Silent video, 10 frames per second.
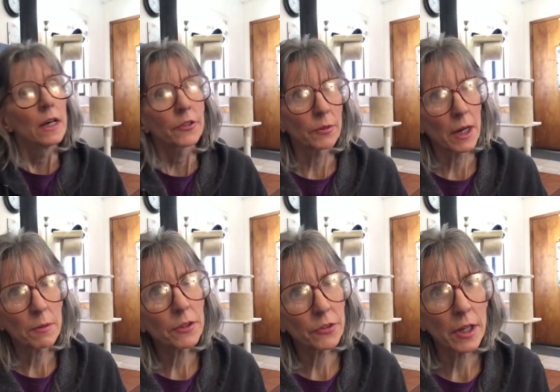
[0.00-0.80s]
So I
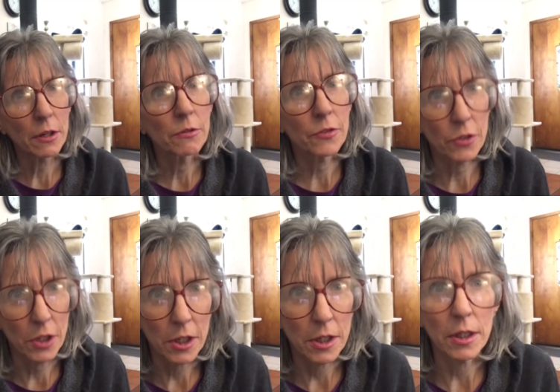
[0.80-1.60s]
would say
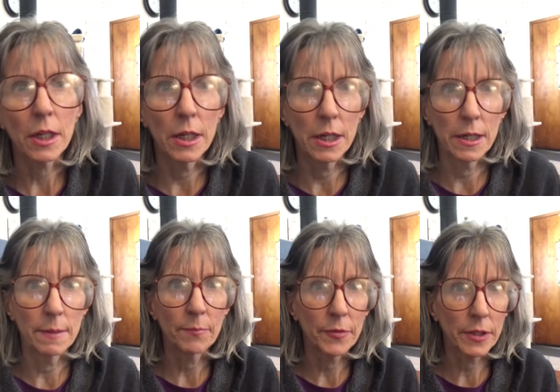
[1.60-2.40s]
overall
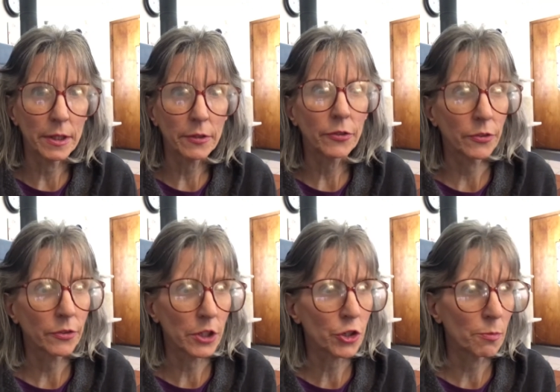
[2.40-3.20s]
this
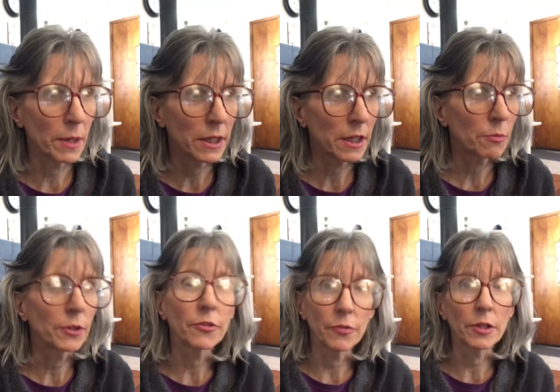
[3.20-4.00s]
Stitch-Maynia
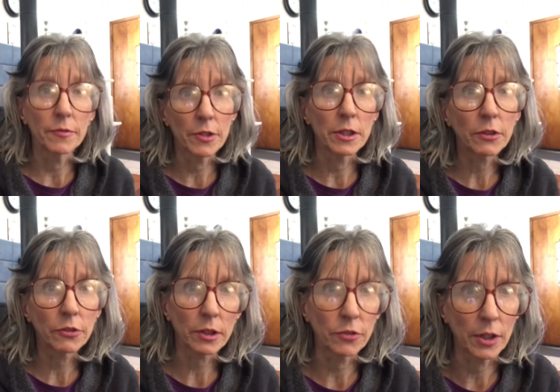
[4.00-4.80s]
was very, very
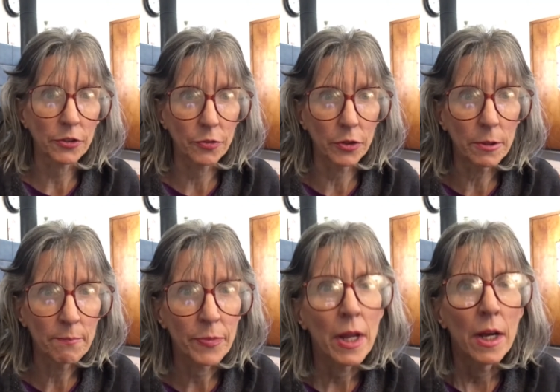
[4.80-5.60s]
successful.
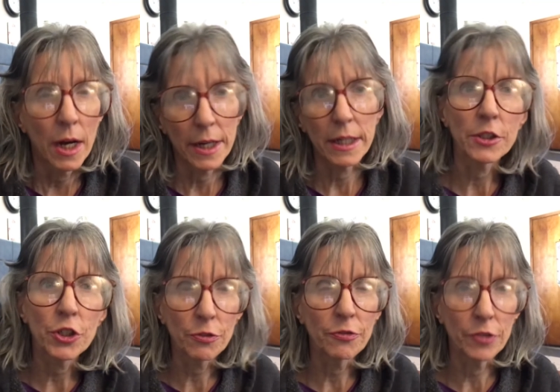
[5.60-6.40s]
I had
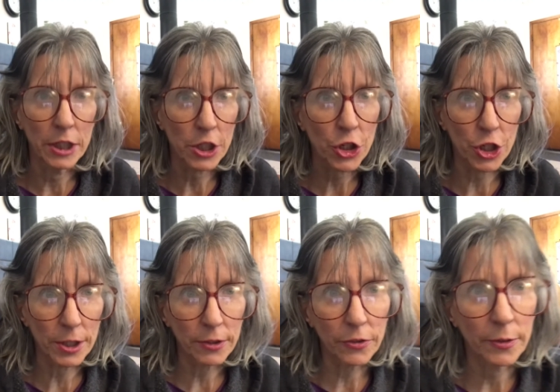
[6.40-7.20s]
2
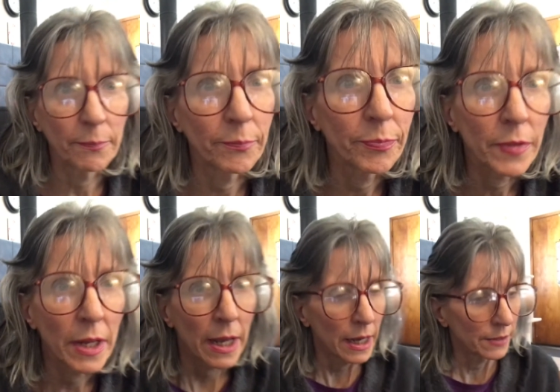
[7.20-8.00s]
finishes,
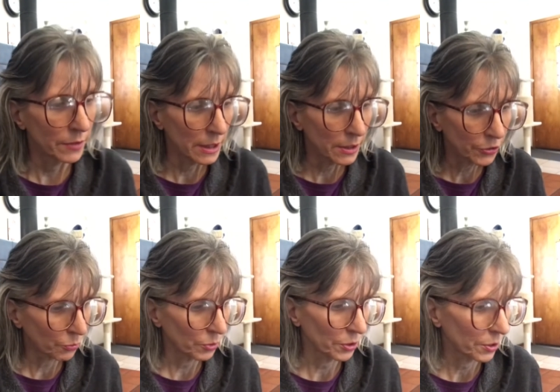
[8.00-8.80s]
and these
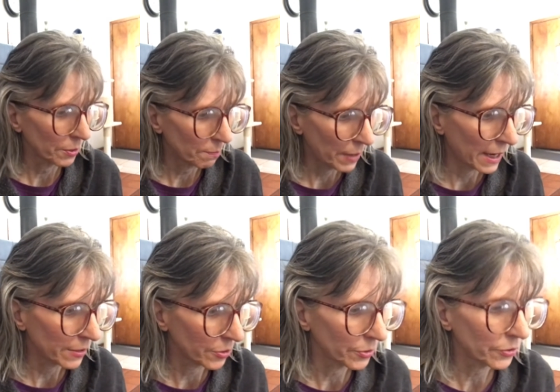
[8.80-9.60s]
were
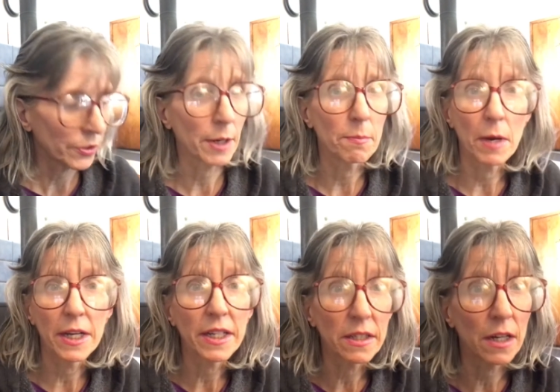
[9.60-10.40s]
patterns that I
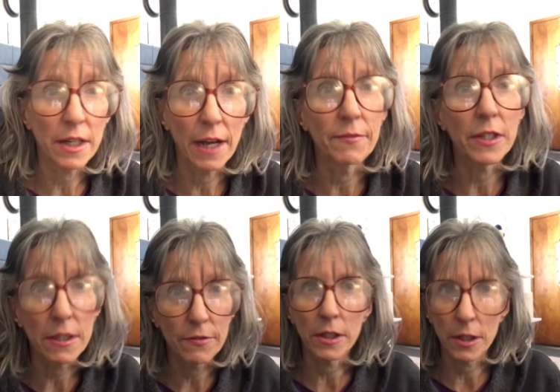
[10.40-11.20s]
might not have
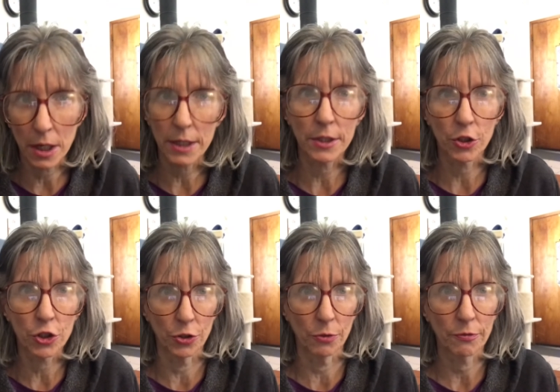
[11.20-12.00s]
even gotten
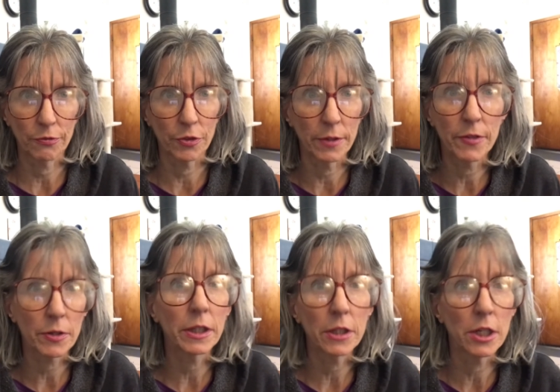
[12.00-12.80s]
to for a
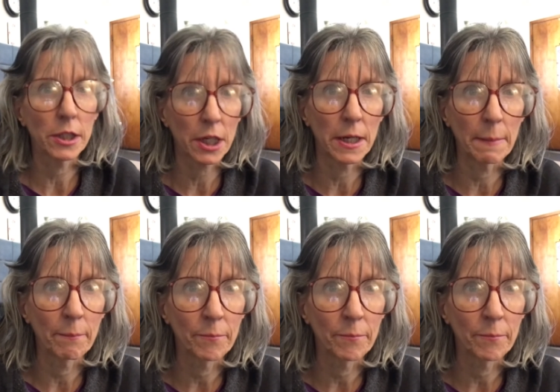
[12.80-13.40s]
very long time.